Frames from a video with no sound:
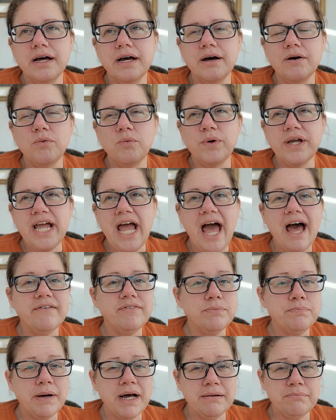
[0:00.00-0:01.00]
we
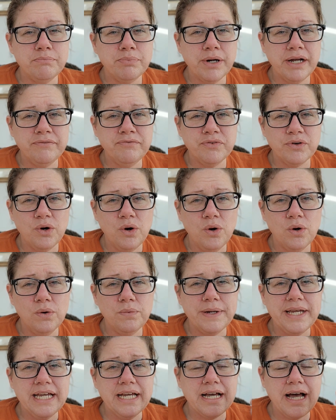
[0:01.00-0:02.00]
haven't bought bread for a whole
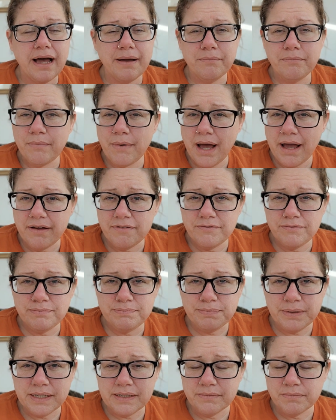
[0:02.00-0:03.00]
week. I've
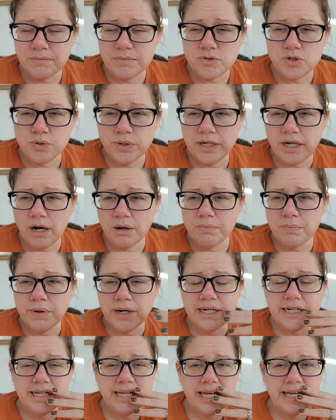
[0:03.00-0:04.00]
been doing our
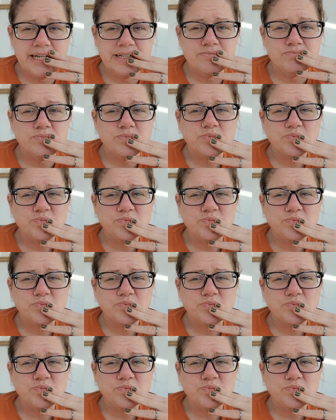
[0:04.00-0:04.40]
bread again.